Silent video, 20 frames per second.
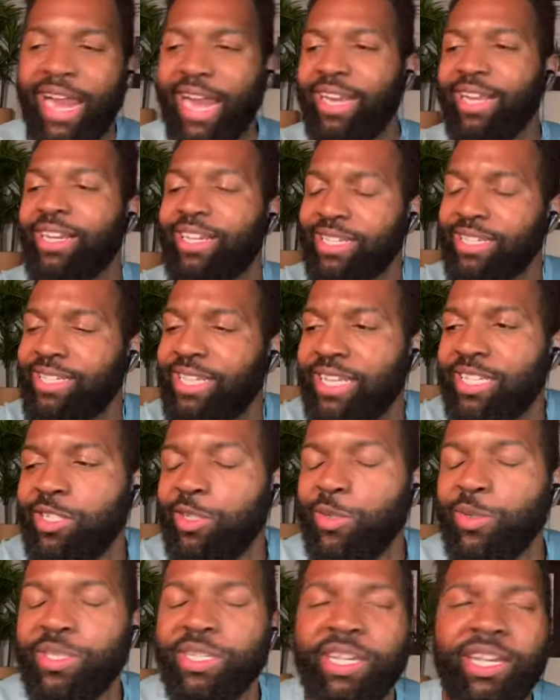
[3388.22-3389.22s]
And that, that is a
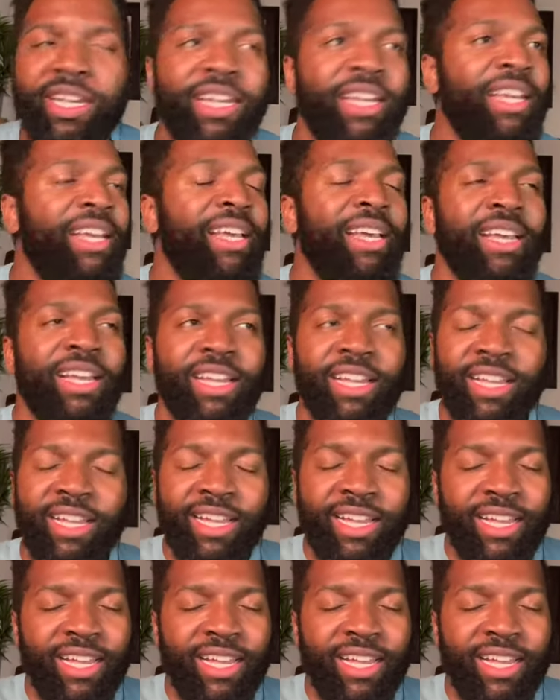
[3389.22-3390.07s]
very important point.